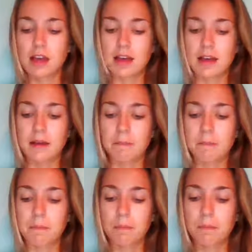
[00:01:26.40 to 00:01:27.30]

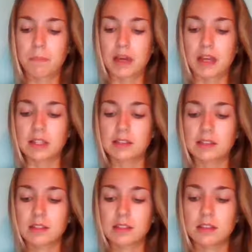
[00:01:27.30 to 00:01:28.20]

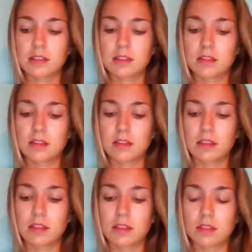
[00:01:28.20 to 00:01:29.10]
But
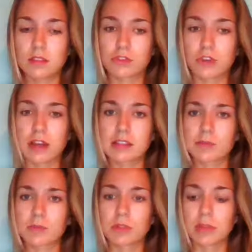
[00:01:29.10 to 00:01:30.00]

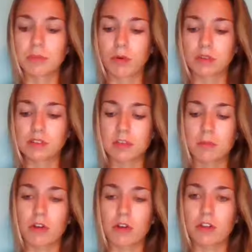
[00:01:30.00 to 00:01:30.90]
dress was really important. So
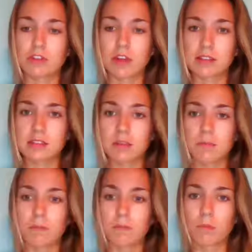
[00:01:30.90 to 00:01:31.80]
the better they dressed,
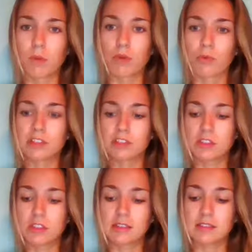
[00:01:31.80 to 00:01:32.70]
the more
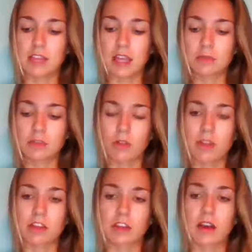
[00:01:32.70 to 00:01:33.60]
rich they seemed.
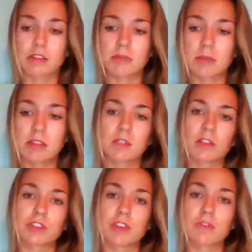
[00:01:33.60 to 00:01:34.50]
So their husbands,
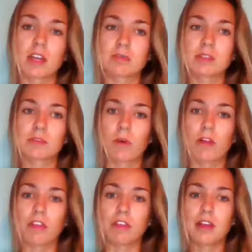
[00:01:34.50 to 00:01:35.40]
especially if the husbands were
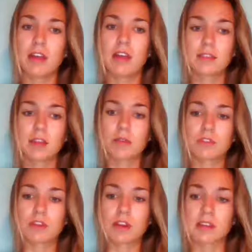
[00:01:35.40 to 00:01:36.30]
wealthy, they
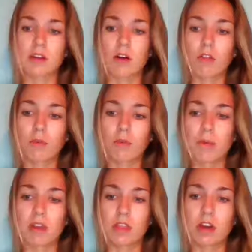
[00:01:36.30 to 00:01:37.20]
would dress all of the
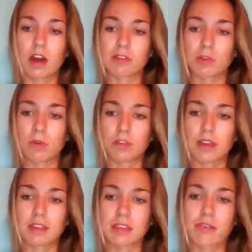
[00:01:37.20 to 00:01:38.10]
women in their household
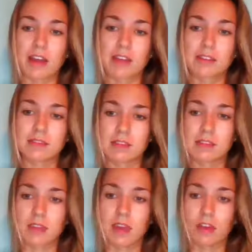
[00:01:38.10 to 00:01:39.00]
in the finest
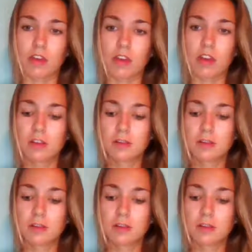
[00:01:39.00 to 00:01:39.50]
things that they could,